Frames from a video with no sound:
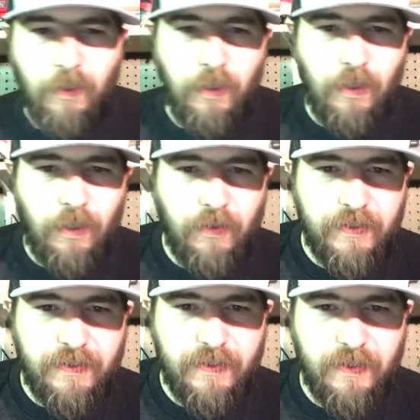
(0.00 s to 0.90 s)

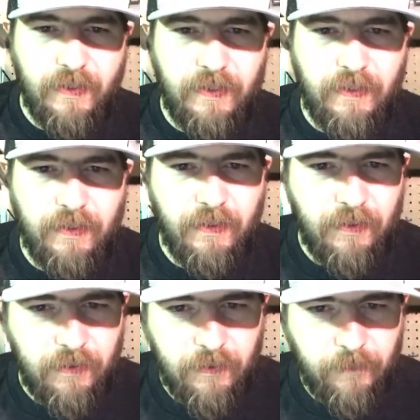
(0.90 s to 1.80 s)
Let's see.
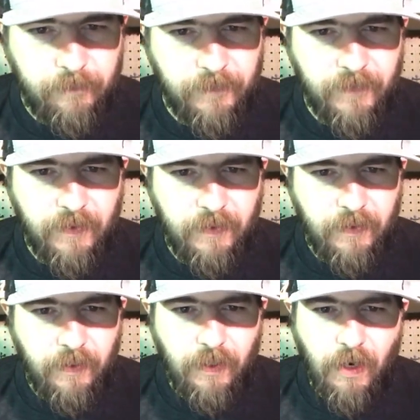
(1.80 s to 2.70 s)

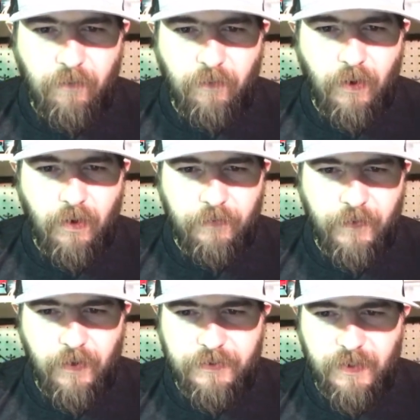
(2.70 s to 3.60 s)
Overall
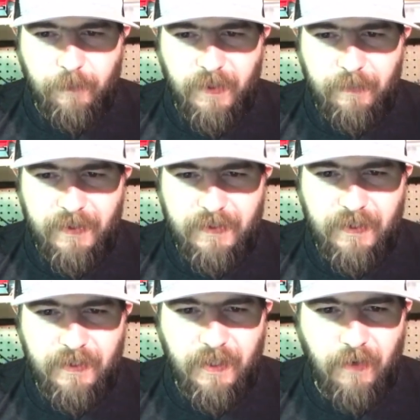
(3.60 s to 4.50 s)
thoughts on the
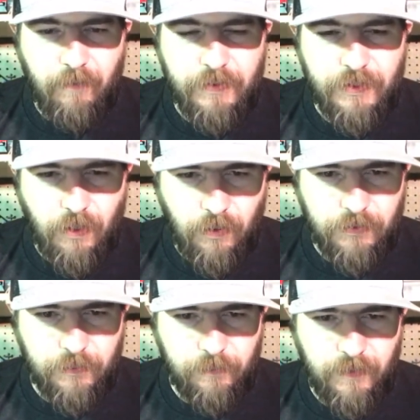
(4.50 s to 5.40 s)
BPT coverage?
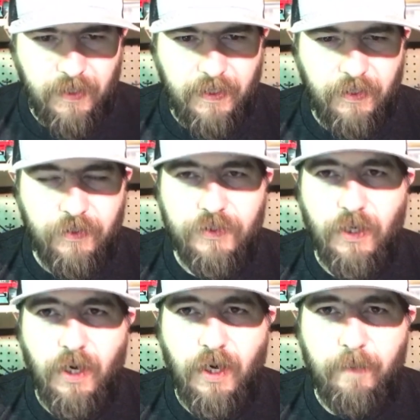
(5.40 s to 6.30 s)
Awesome. They did a good
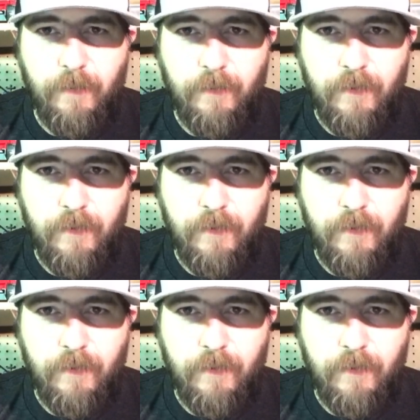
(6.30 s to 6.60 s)
job.